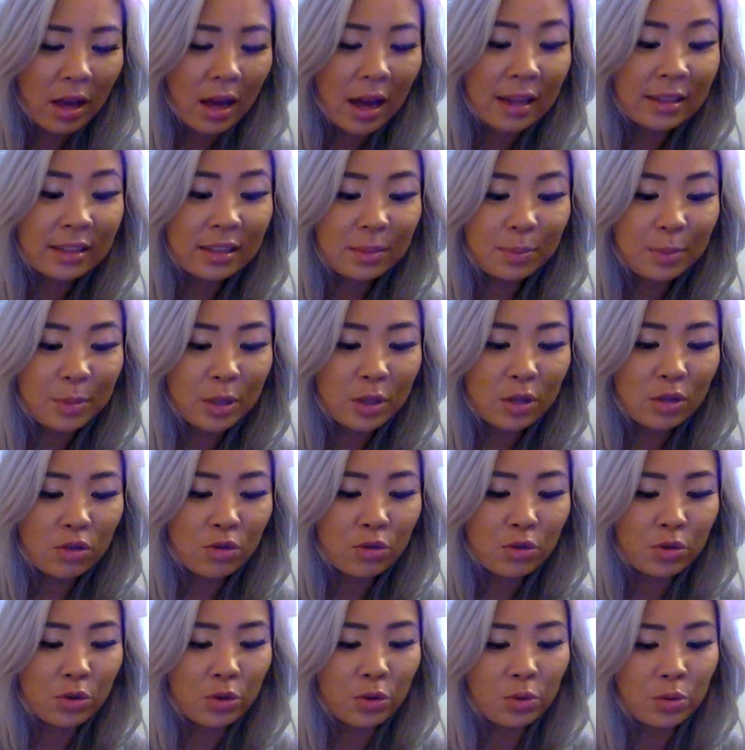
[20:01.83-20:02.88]
and speak your
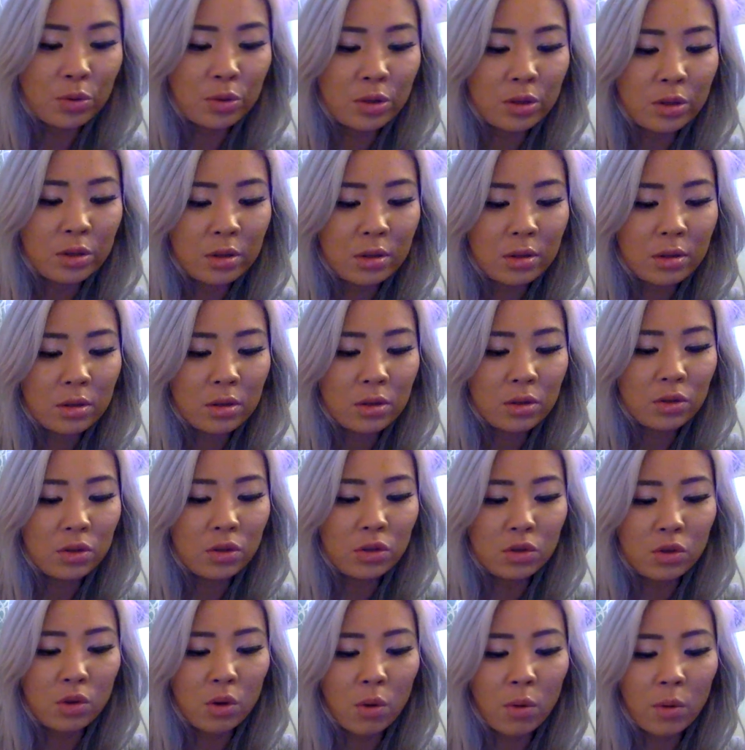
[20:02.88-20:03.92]
truth.
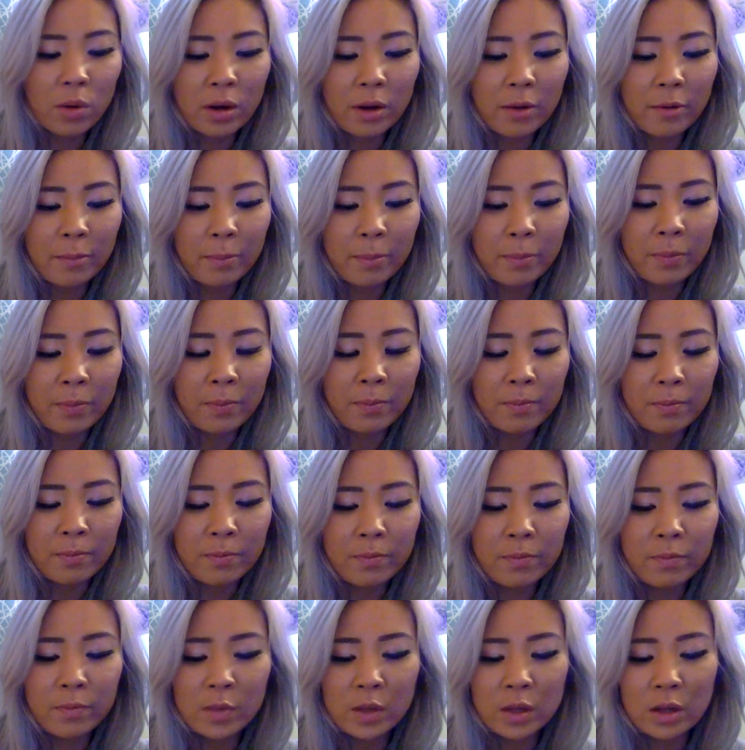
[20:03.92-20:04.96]
You don't want
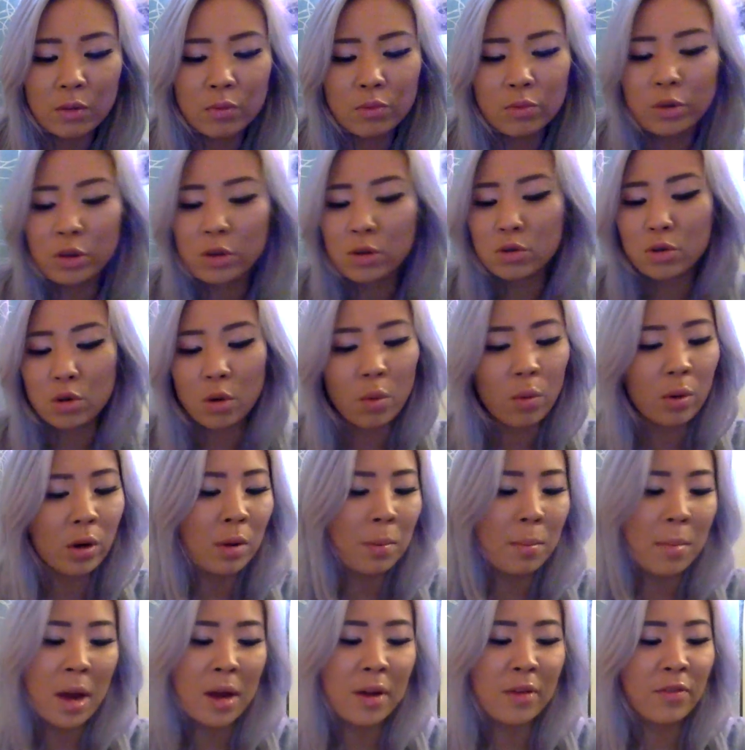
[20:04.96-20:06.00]

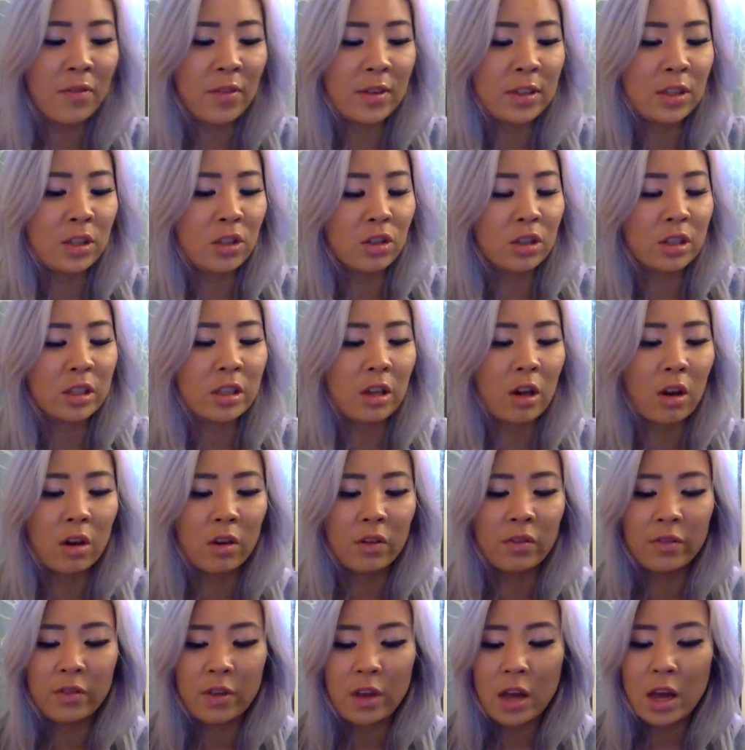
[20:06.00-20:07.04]
to manifest
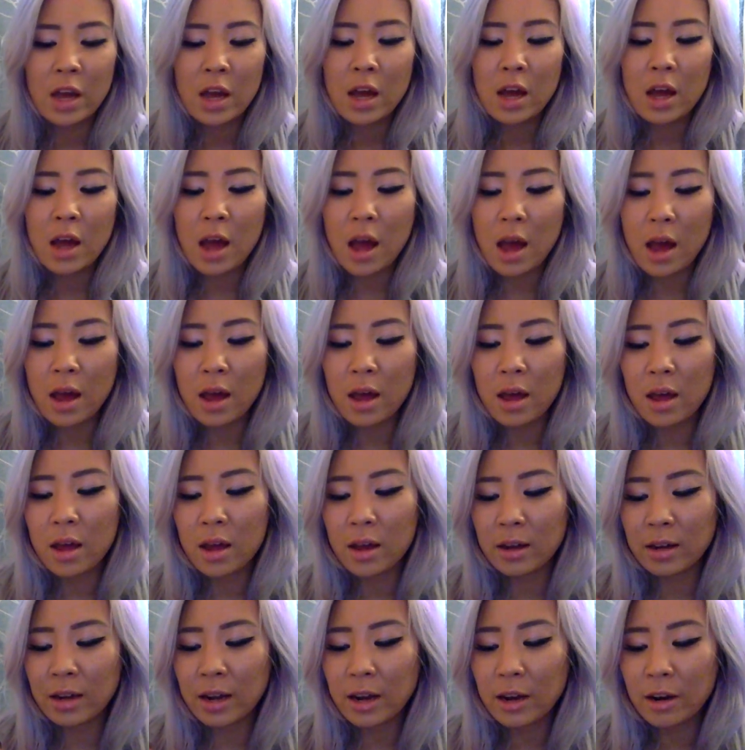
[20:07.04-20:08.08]
yourself in
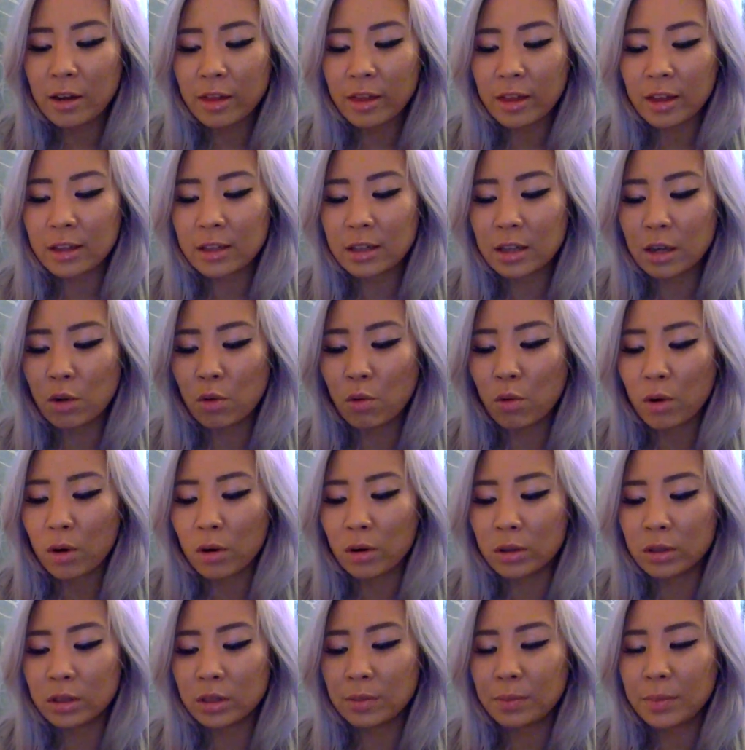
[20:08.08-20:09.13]
an inauthentic
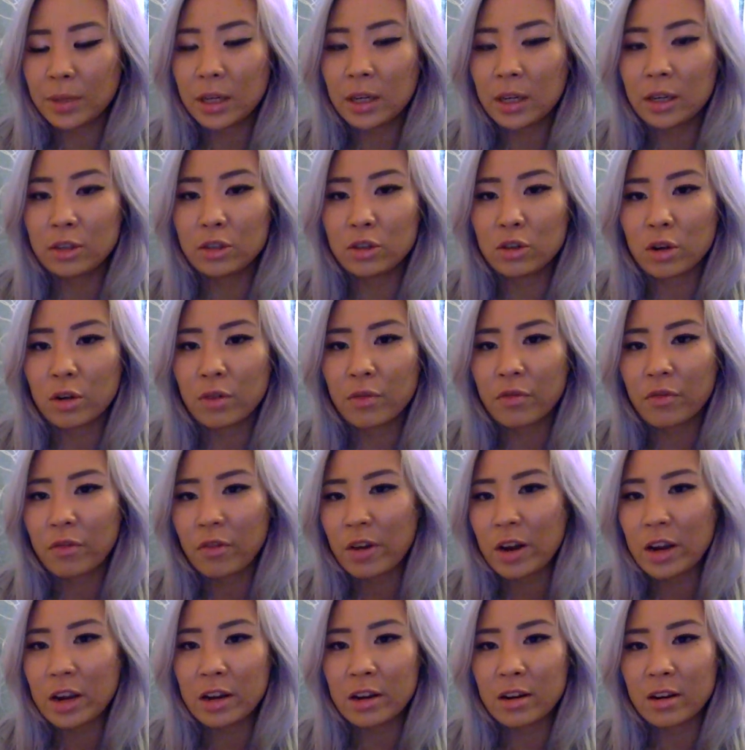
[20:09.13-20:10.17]
world because you're
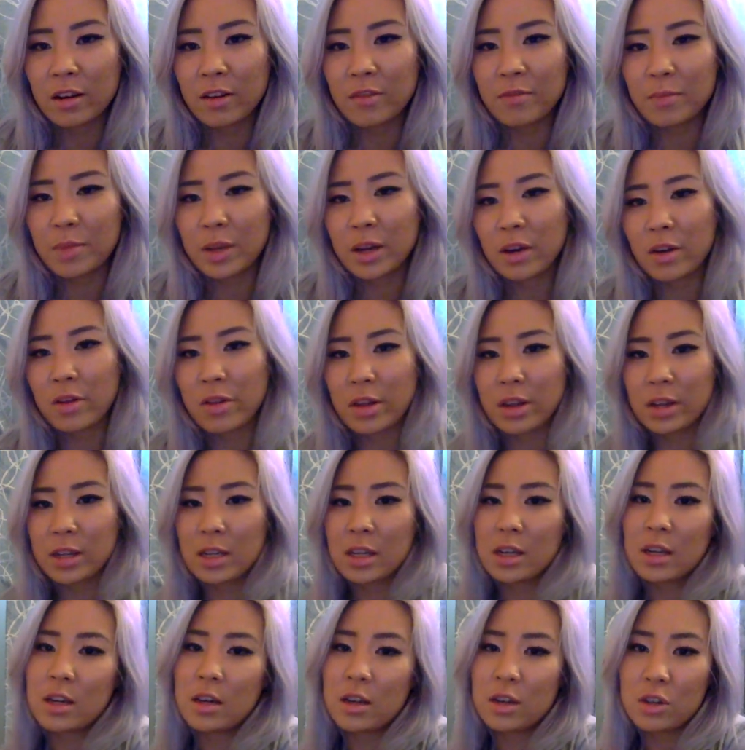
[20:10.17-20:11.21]
afraid of being
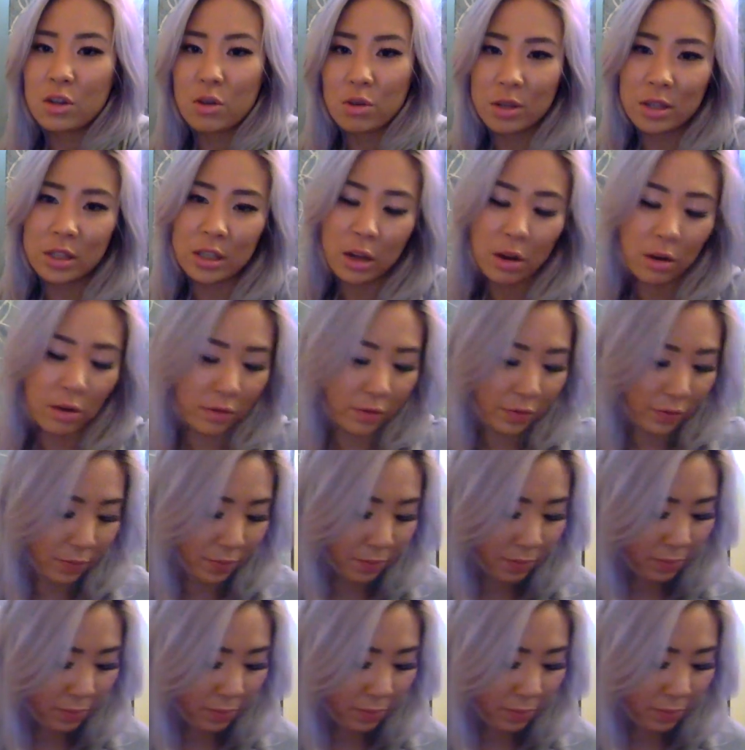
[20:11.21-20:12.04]
authentic yourself.